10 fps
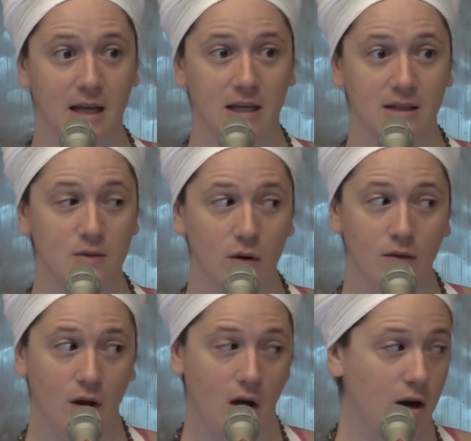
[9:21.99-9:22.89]
and it's one
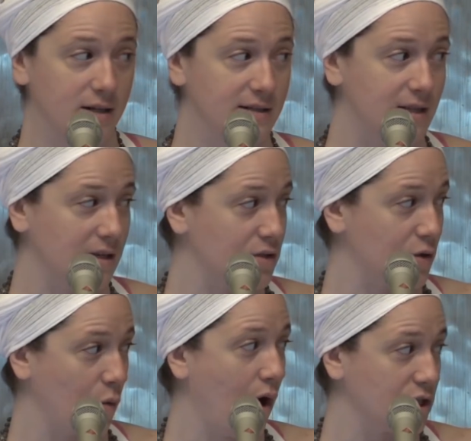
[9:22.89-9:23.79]
of the hardest things to
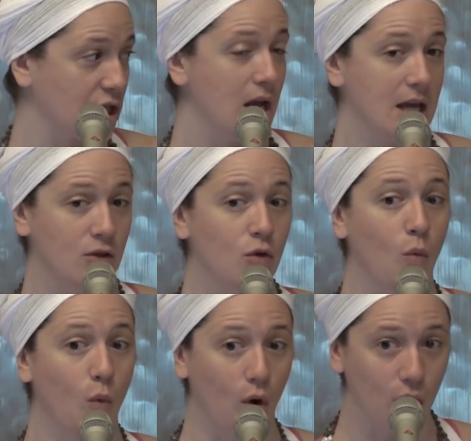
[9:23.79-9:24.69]
watch in the
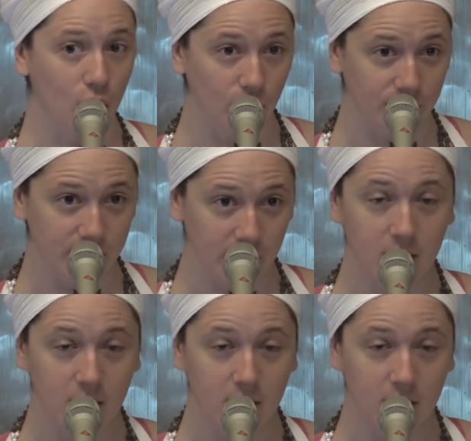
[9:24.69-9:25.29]
world